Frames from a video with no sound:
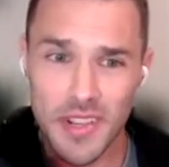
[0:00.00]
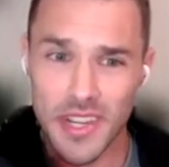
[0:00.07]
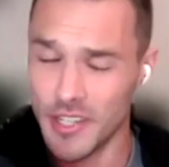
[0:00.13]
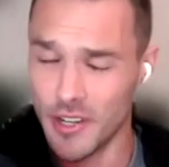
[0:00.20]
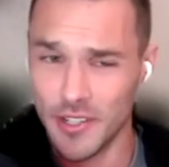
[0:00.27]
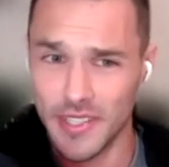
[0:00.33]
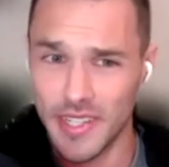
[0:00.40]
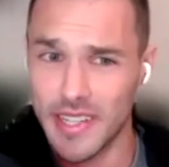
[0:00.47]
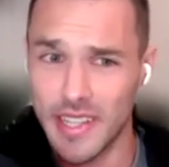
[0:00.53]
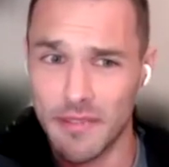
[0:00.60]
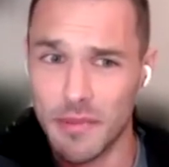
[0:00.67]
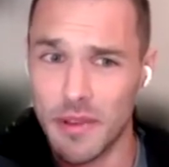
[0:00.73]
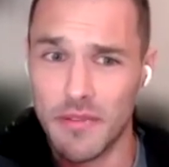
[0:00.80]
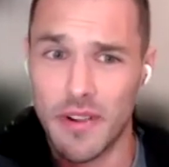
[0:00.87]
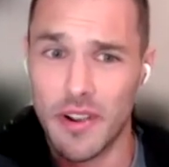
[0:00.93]
it turns out
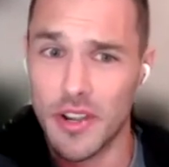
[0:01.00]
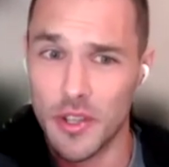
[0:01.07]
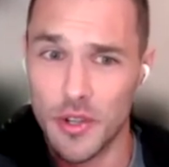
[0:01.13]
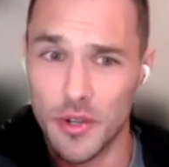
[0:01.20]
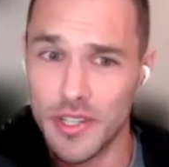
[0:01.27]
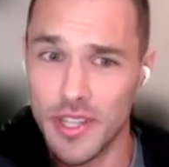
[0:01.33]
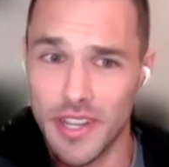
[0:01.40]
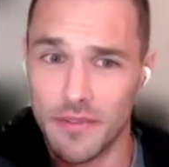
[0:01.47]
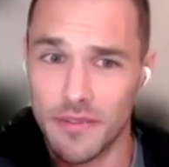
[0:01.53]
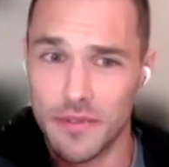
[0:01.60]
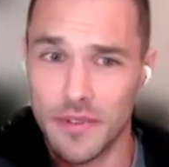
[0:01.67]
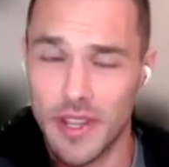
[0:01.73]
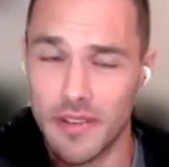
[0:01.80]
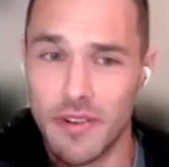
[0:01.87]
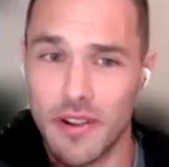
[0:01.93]
they've been very good
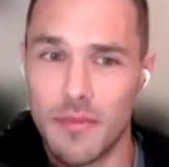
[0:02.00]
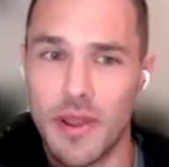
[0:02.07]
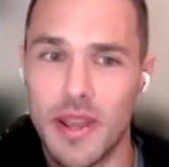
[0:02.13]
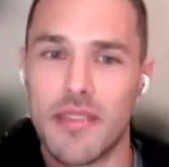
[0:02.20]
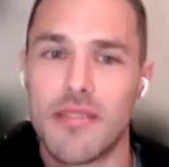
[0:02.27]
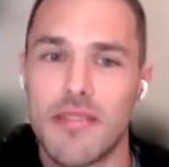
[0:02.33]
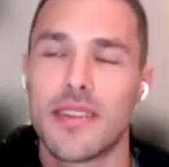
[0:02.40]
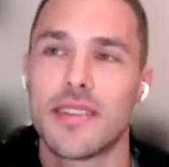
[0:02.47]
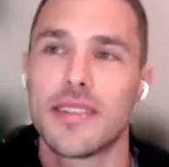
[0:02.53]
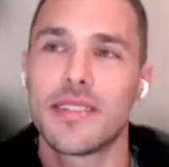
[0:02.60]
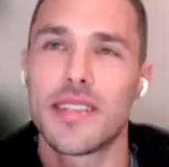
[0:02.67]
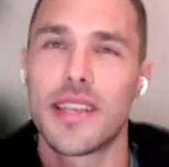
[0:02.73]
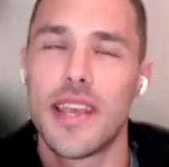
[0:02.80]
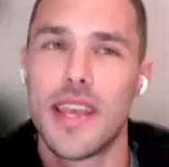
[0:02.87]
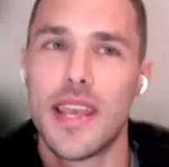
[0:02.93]
at very many things.